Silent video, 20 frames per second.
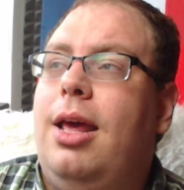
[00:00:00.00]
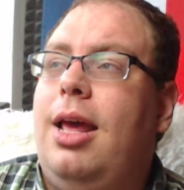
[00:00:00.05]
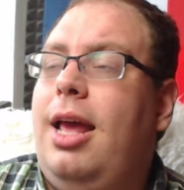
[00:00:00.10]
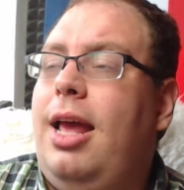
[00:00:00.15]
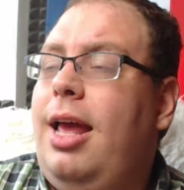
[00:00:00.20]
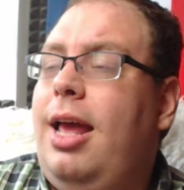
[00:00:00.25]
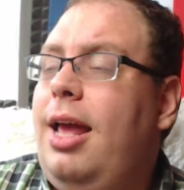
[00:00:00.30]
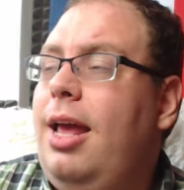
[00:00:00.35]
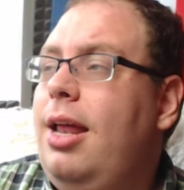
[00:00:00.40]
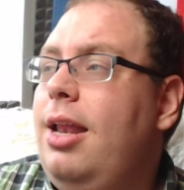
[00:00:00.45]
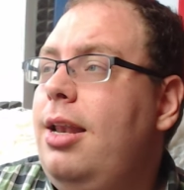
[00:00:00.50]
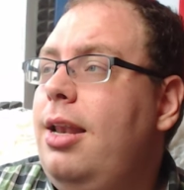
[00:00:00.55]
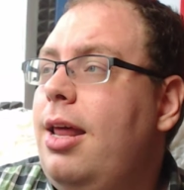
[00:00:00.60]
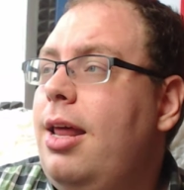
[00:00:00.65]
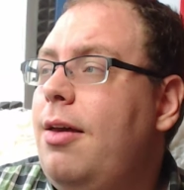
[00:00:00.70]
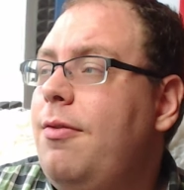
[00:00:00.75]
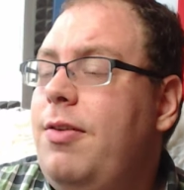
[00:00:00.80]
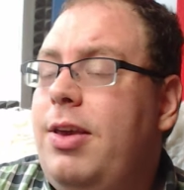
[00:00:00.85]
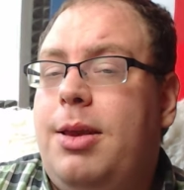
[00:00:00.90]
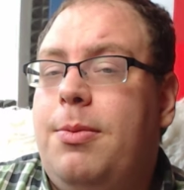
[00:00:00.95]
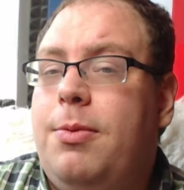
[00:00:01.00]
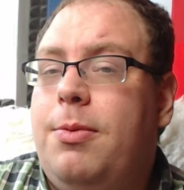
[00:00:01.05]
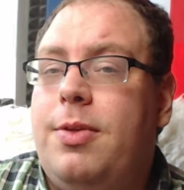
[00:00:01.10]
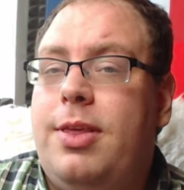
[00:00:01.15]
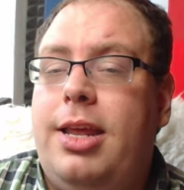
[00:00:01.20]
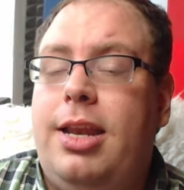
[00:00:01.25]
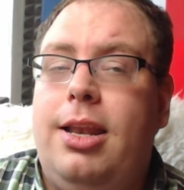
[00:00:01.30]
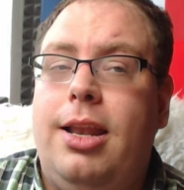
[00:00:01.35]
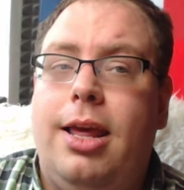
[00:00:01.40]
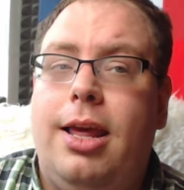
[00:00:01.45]
And I think it was
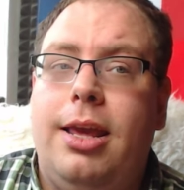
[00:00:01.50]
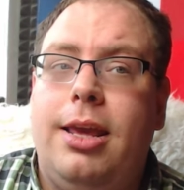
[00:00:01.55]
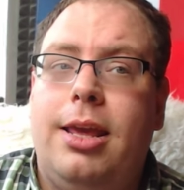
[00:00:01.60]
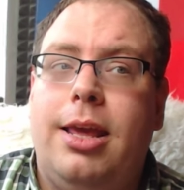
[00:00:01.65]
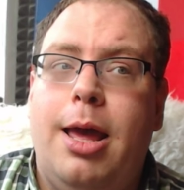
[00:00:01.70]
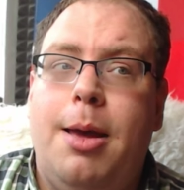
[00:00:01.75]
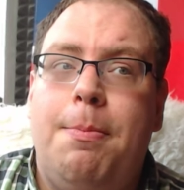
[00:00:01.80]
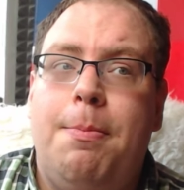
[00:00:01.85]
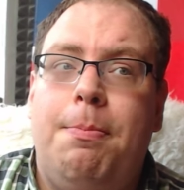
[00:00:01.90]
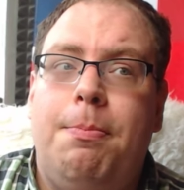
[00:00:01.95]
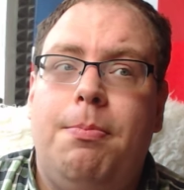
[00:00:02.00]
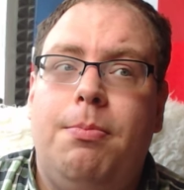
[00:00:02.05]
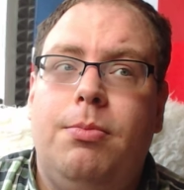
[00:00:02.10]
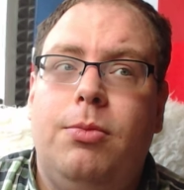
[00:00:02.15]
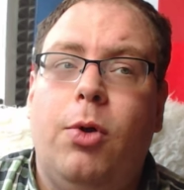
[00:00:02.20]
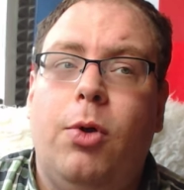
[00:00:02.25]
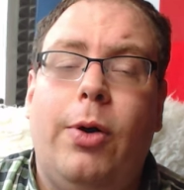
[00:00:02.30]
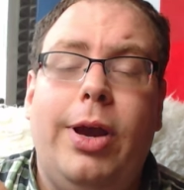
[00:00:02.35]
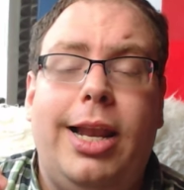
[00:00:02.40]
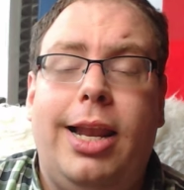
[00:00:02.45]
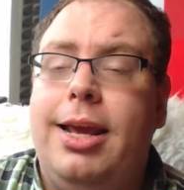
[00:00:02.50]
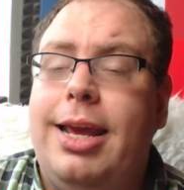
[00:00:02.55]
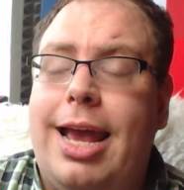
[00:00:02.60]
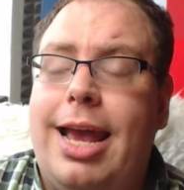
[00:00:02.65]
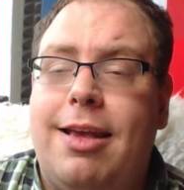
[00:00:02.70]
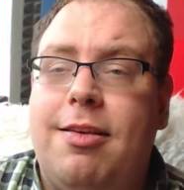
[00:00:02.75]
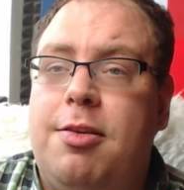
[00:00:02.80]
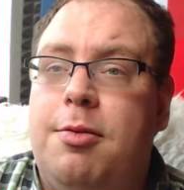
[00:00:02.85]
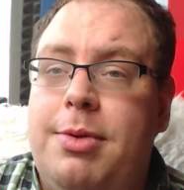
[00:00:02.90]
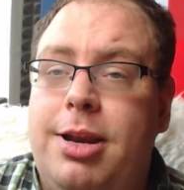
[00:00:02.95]
in like oil and
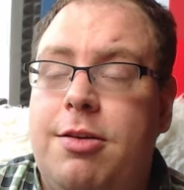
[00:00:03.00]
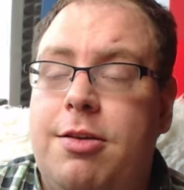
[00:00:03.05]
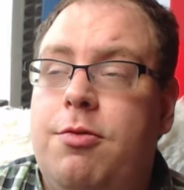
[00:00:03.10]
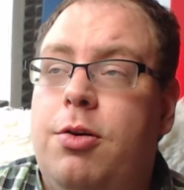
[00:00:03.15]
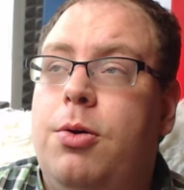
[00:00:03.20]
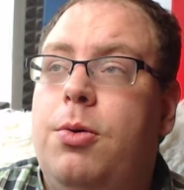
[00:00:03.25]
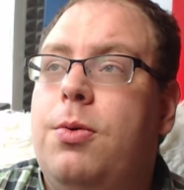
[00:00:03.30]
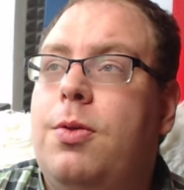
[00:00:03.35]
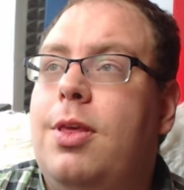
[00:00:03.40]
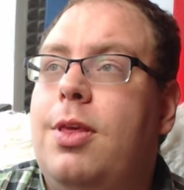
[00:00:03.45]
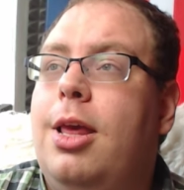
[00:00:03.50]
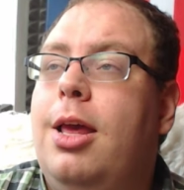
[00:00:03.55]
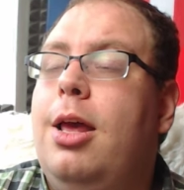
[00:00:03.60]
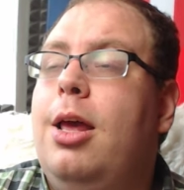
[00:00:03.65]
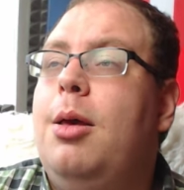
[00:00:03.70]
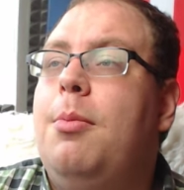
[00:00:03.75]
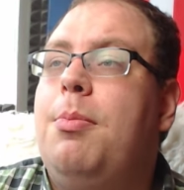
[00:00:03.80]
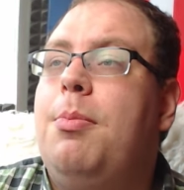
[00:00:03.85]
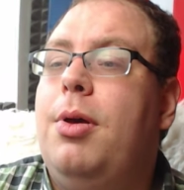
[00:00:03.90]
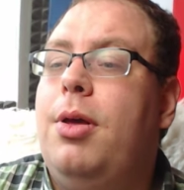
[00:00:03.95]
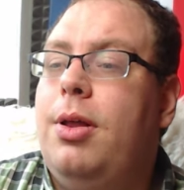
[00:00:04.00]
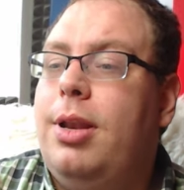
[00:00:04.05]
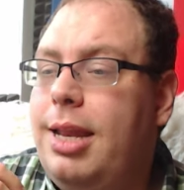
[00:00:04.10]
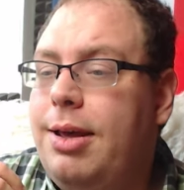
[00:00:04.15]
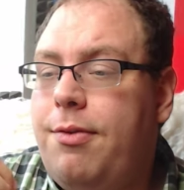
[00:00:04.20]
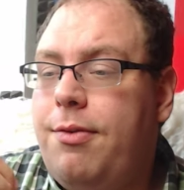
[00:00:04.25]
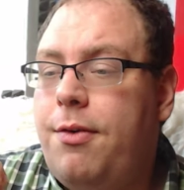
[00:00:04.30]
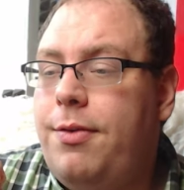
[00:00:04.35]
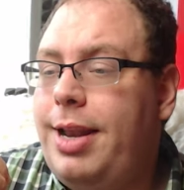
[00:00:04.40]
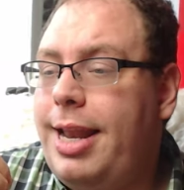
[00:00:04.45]
gas and minerals. But
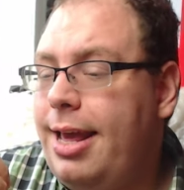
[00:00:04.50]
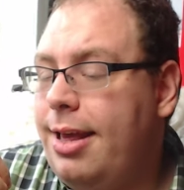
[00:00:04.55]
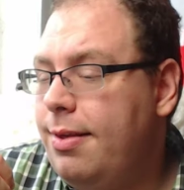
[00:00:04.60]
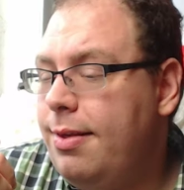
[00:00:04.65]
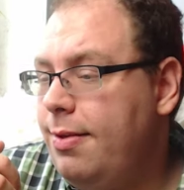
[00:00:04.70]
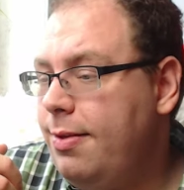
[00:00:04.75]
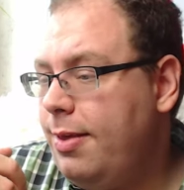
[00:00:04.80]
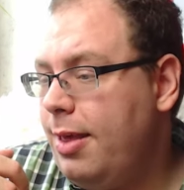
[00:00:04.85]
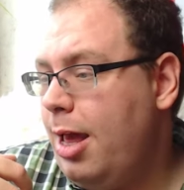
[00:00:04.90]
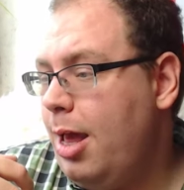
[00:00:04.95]
nevertheless,